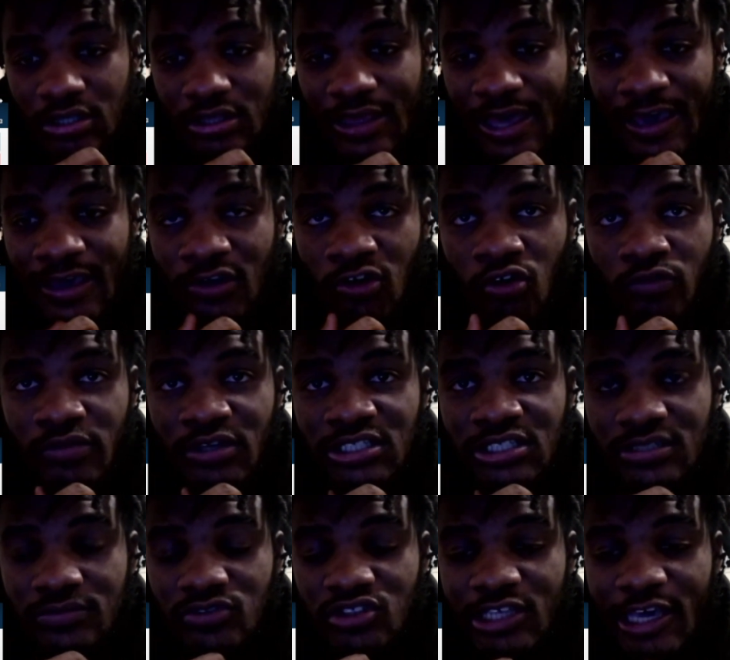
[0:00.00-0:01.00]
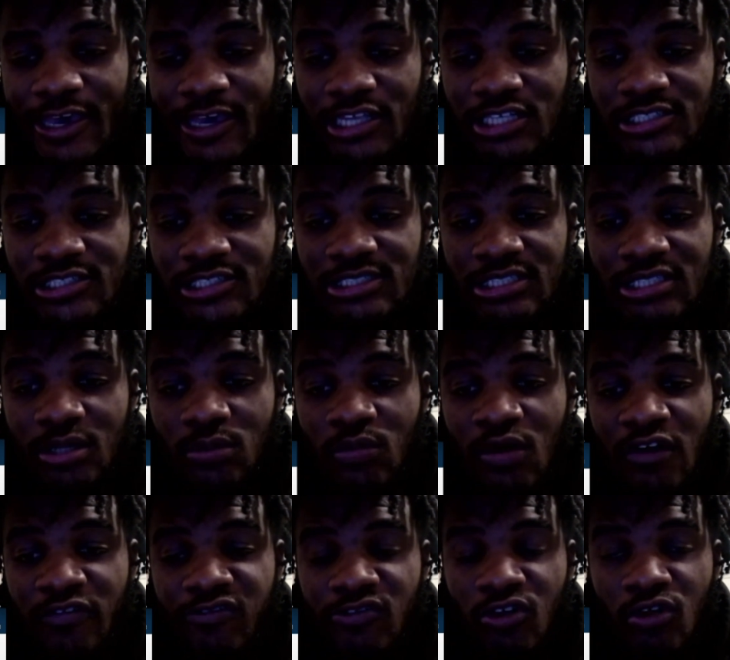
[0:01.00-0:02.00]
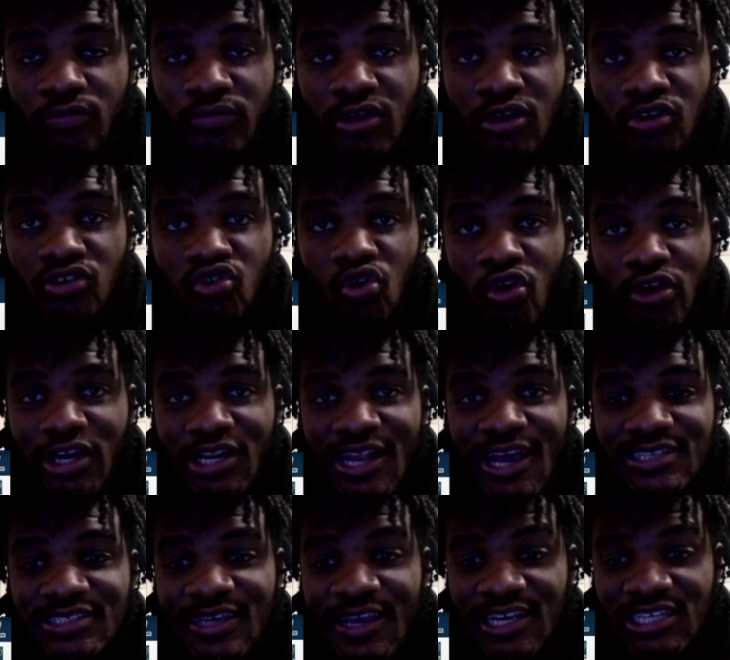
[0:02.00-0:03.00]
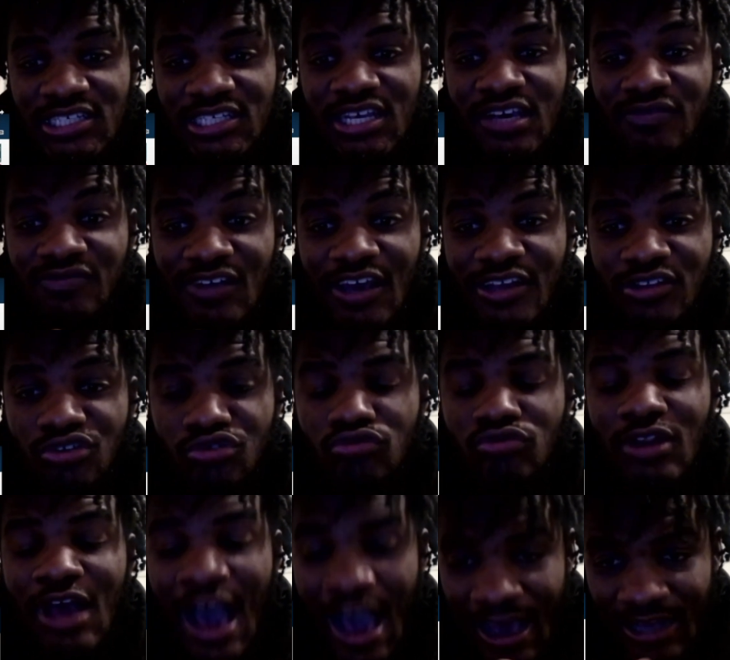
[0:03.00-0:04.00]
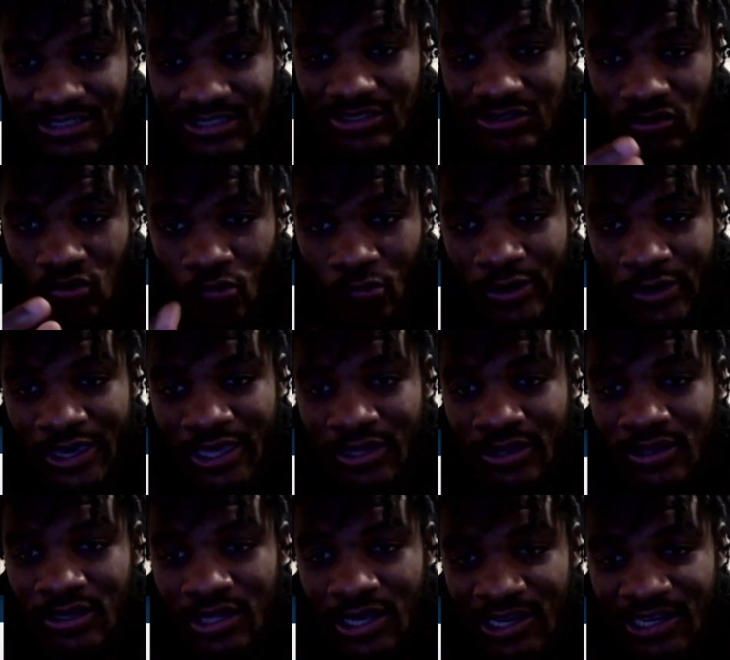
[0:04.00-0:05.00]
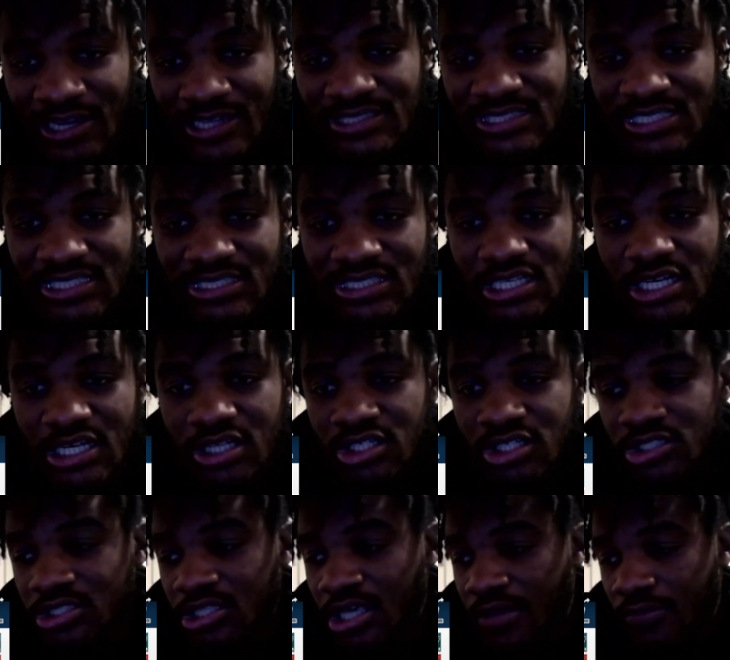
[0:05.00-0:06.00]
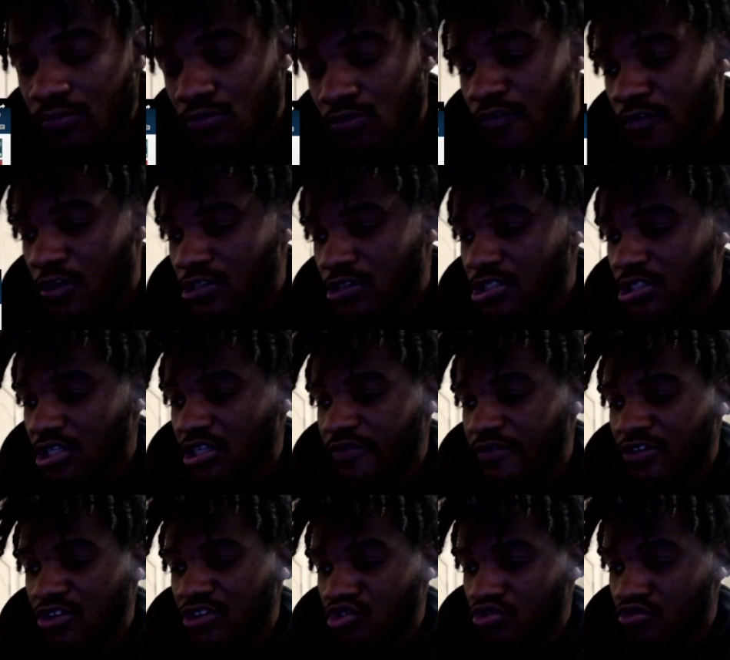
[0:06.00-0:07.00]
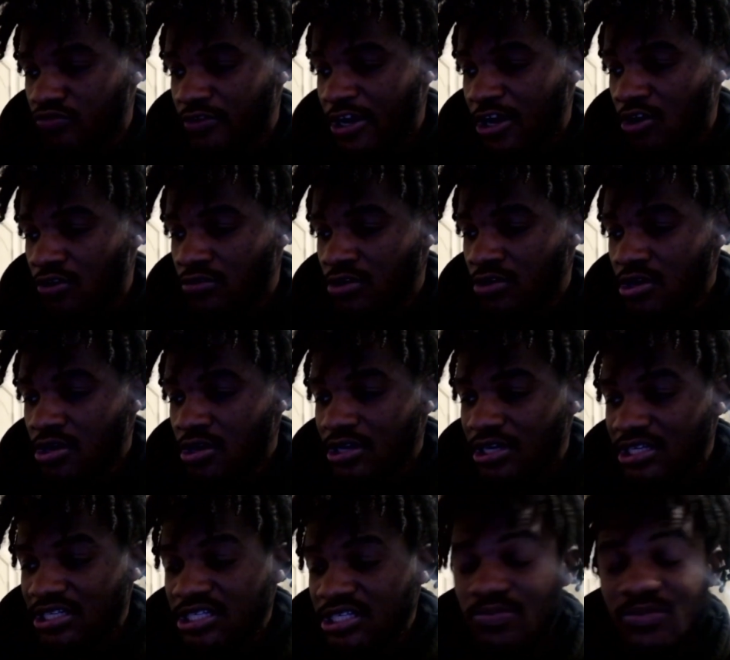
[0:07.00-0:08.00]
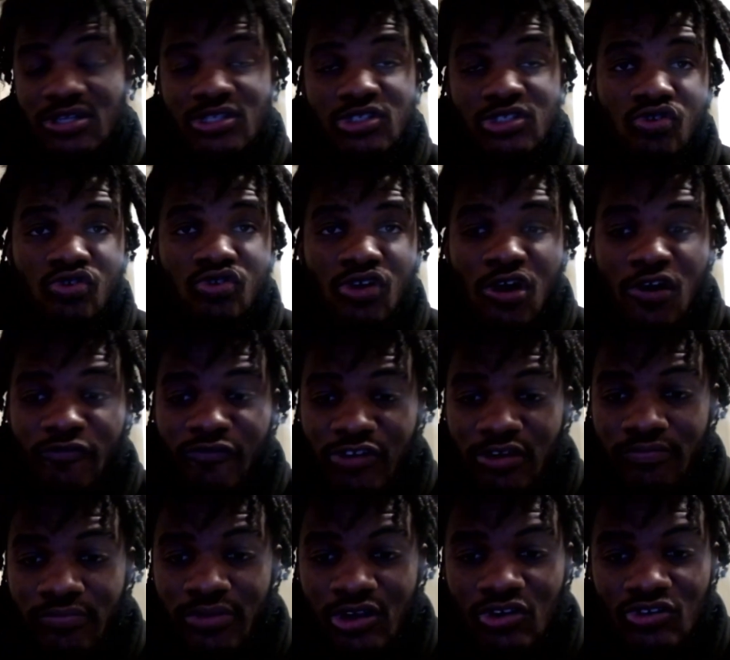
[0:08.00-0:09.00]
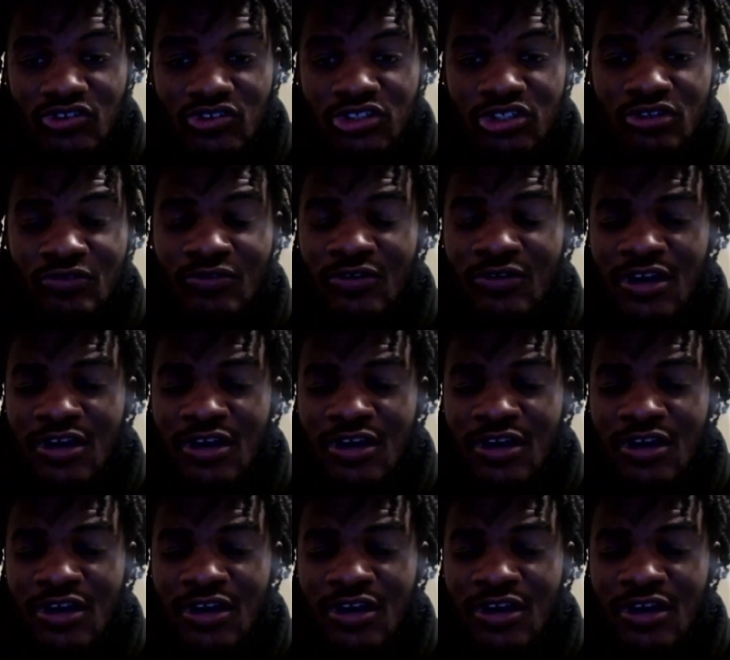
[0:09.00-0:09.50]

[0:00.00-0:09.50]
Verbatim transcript: that it will be some changes in the Buffalo Bills organization if they do not win against the Steelers and move on to the divisional round. But it's been too long for the Bills too.